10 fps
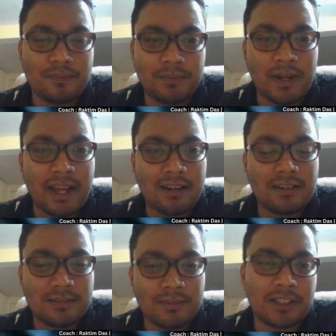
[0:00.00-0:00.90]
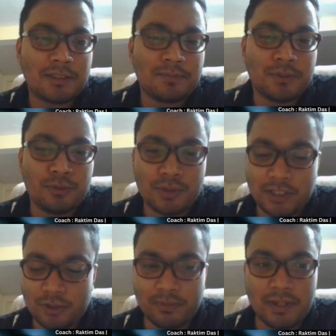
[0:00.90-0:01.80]
black has
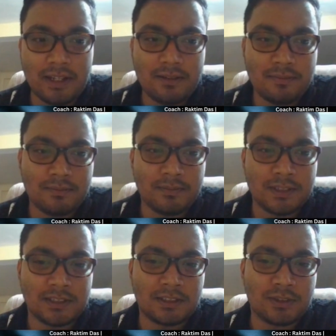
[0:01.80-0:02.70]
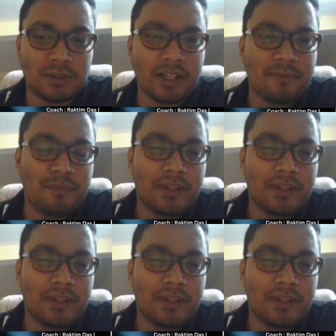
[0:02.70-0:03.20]
chosen to play b6. Okay,